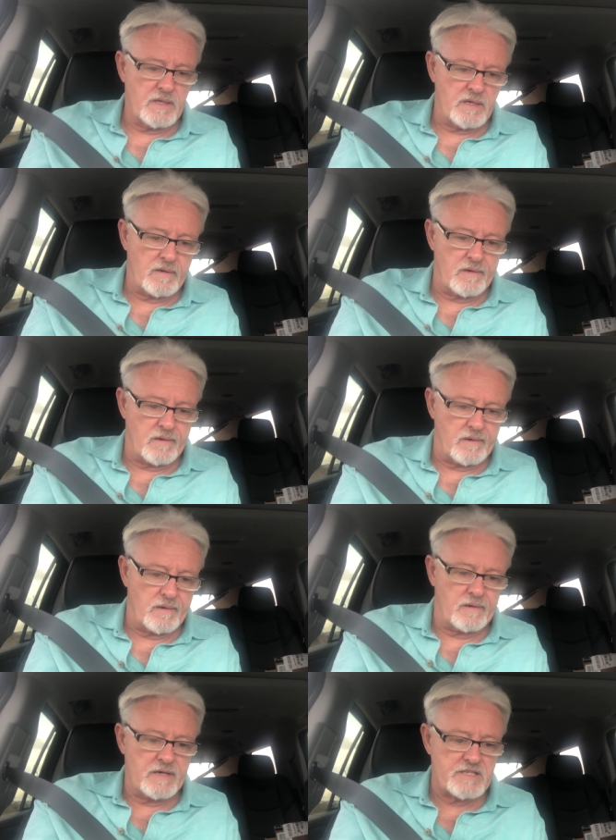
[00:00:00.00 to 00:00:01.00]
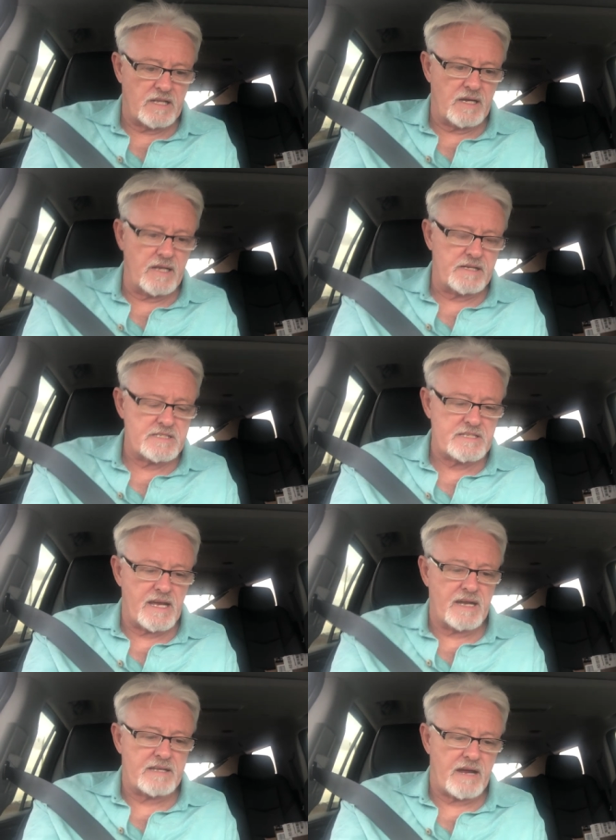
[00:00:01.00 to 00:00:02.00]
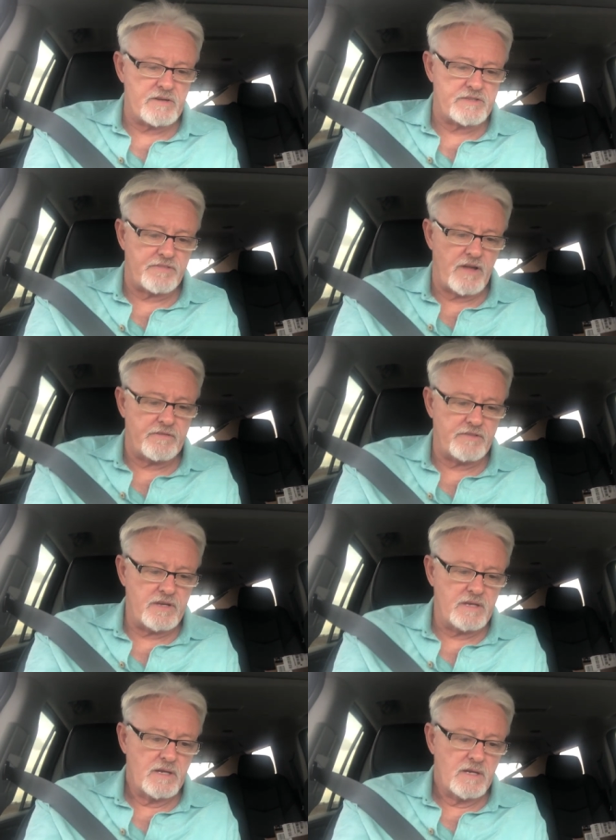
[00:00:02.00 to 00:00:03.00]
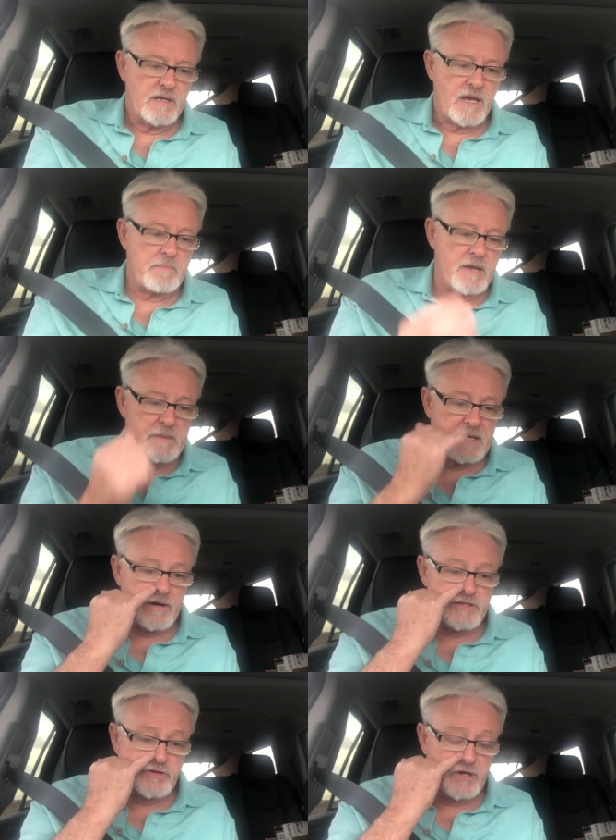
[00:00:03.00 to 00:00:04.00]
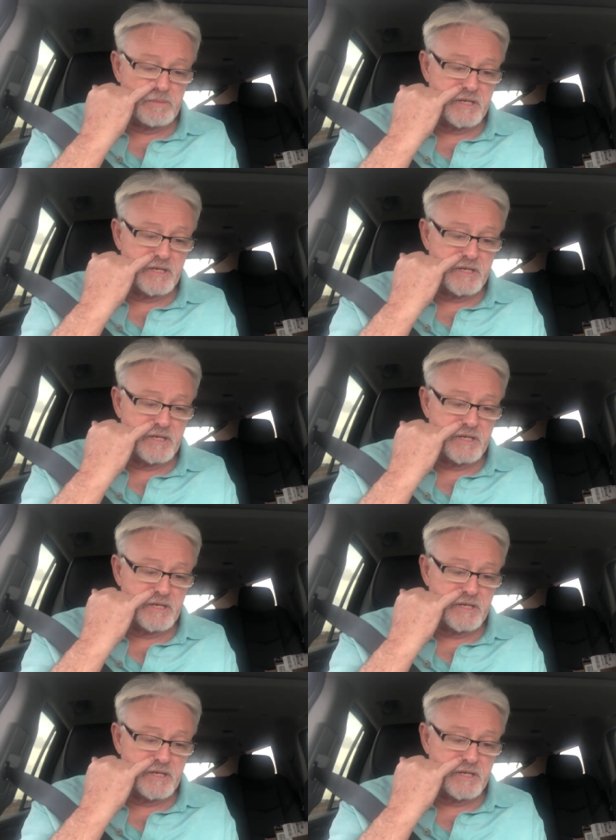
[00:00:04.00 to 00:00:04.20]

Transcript: er, here's a lilac and tan carries fluffy and maybe carries cream in